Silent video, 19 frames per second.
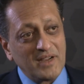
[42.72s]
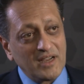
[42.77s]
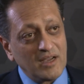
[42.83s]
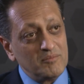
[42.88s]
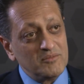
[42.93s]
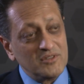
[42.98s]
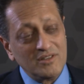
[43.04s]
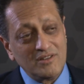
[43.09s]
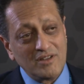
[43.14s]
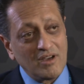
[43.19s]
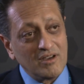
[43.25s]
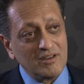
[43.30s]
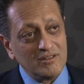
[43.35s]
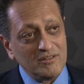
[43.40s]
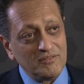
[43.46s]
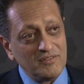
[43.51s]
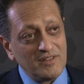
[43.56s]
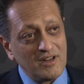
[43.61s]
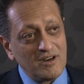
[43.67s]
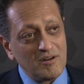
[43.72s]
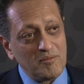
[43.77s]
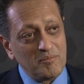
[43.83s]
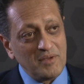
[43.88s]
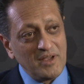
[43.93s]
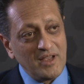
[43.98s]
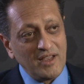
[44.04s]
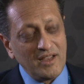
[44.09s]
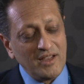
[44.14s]
becomes a target of
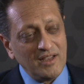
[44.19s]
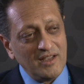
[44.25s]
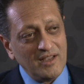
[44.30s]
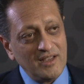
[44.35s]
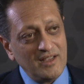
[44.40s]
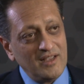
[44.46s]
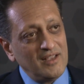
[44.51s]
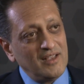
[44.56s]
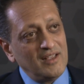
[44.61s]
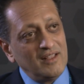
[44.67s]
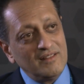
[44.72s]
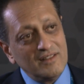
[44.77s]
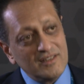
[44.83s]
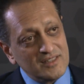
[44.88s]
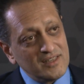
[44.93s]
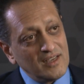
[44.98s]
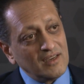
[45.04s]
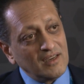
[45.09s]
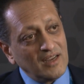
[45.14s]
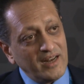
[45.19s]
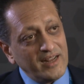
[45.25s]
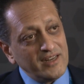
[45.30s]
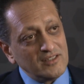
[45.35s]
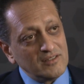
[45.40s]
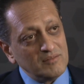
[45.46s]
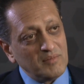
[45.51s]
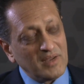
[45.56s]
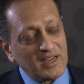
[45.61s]
therapy, the
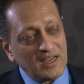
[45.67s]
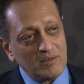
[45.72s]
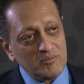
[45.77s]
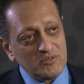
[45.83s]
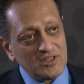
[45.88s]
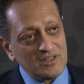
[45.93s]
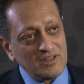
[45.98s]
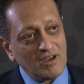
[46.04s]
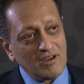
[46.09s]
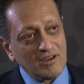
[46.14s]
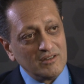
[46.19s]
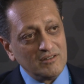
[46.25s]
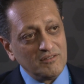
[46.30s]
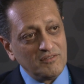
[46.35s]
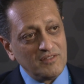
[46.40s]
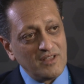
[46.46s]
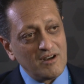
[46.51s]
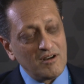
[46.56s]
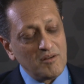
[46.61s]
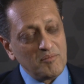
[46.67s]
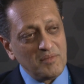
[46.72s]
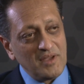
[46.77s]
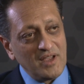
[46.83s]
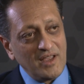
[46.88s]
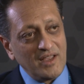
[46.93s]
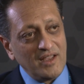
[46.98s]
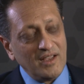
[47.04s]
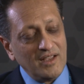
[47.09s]
circulation becomes a target of
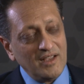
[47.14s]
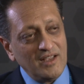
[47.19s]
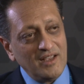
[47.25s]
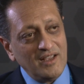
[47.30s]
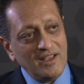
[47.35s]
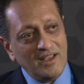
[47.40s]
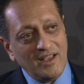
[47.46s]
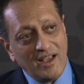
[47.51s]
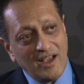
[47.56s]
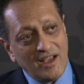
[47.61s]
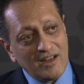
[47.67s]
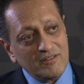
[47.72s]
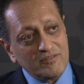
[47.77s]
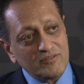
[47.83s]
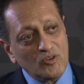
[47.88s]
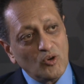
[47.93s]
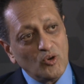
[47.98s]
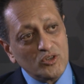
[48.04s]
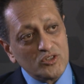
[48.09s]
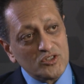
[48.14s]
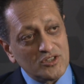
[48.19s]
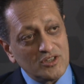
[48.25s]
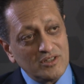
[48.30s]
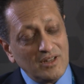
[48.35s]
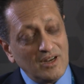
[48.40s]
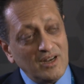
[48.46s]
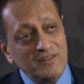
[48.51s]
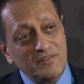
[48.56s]
therapy, and of course,
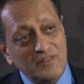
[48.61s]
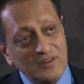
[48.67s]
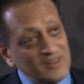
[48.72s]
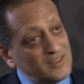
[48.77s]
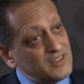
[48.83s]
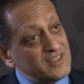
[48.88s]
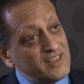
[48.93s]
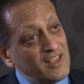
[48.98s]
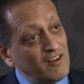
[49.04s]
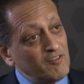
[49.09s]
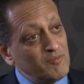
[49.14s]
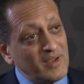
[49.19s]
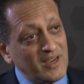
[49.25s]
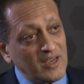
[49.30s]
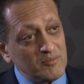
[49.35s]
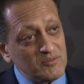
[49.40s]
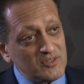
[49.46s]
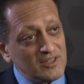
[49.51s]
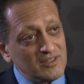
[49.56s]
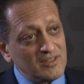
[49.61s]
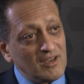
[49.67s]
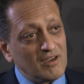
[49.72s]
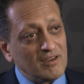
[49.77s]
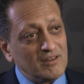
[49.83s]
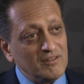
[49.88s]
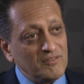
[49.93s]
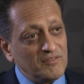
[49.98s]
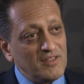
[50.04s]
the liver itself becomes a
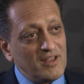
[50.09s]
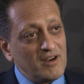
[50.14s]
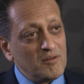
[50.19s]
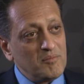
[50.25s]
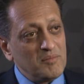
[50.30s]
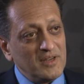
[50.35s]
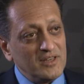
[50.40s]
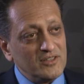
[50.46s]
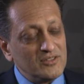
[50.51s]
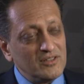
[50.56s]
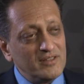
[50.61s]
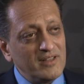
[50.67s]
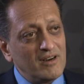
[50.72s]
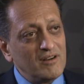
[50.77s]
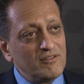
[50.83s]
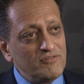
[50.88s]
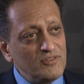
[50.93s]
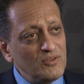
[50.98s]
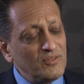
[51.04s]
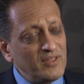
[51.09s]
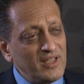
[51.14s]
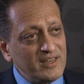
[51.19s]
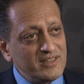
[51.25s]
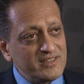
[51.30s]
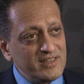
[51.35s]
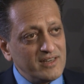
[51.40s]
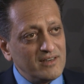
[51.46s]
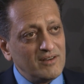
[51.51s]
target of therapy. So there are a few
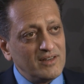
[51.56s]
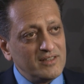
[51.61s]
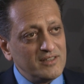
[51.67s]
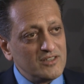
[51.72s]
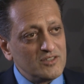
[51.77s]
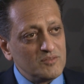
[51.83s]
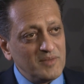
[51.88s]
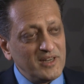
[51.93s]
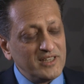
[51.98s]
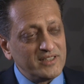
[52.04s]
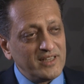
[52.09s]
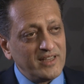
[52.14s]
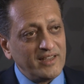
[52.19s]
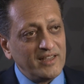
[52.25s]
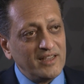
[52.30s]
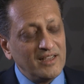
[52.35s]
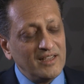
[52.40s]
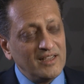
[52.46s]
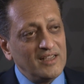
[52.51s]
things here at this meeting